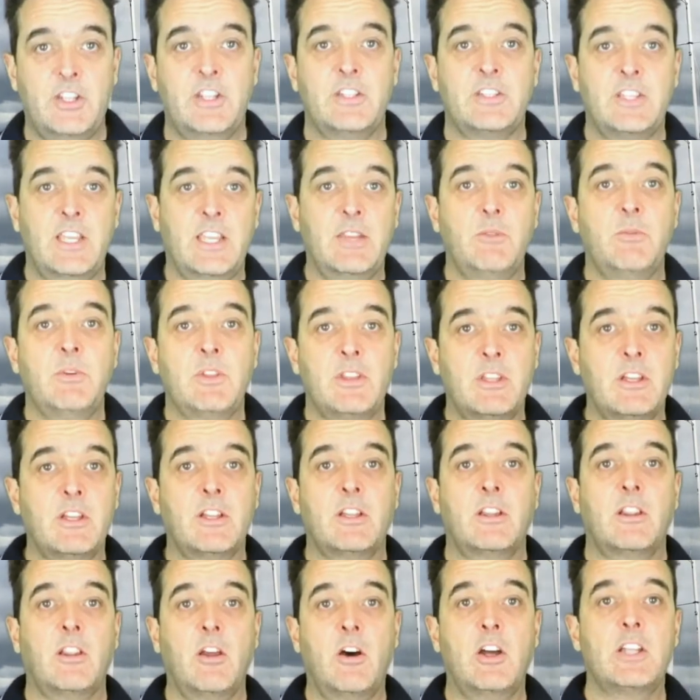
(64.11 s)
can see, with the
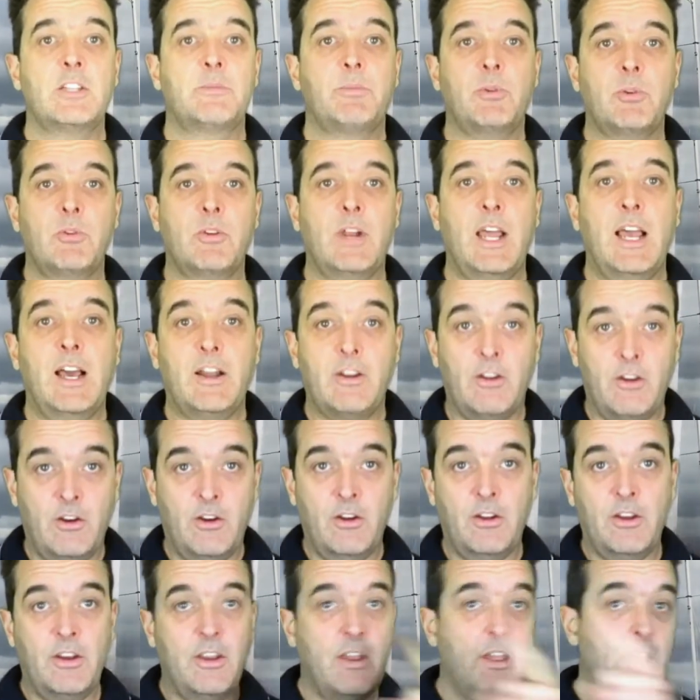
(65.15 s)
lines pulled out
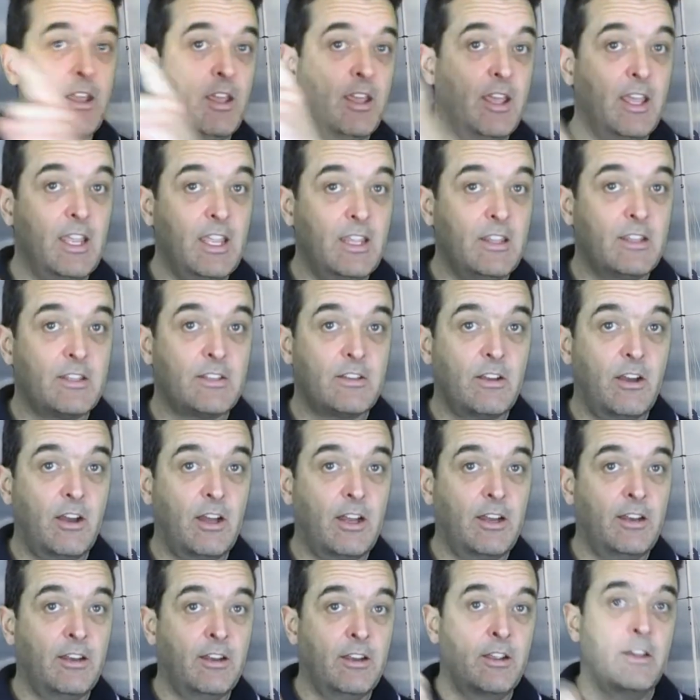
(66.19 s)
on either side
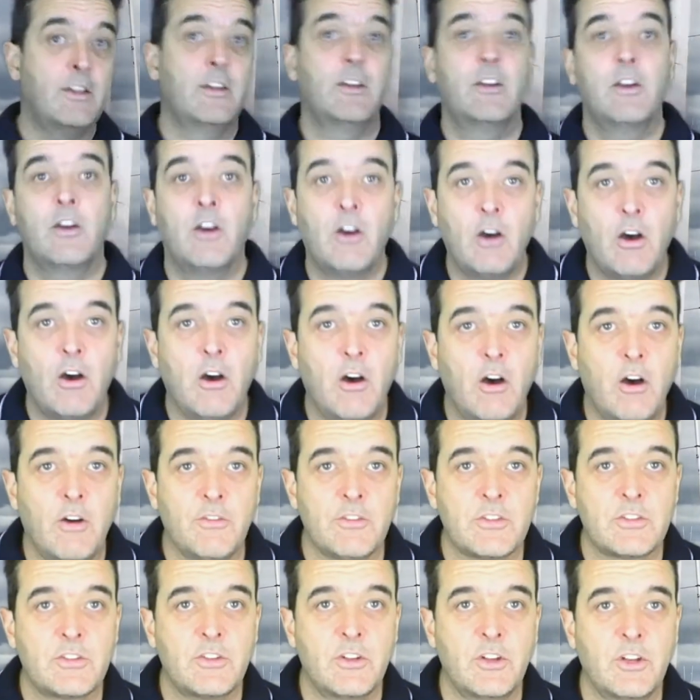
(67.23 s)
of the
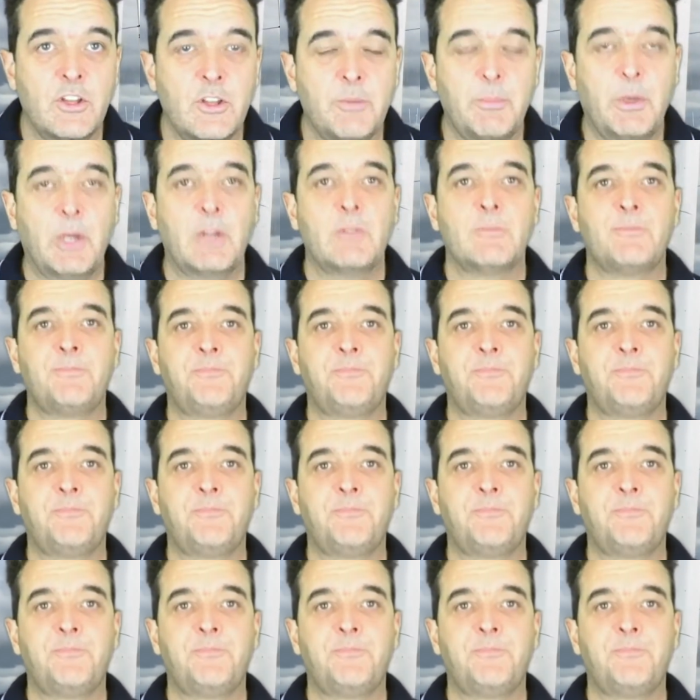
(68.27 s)
stern of the boat.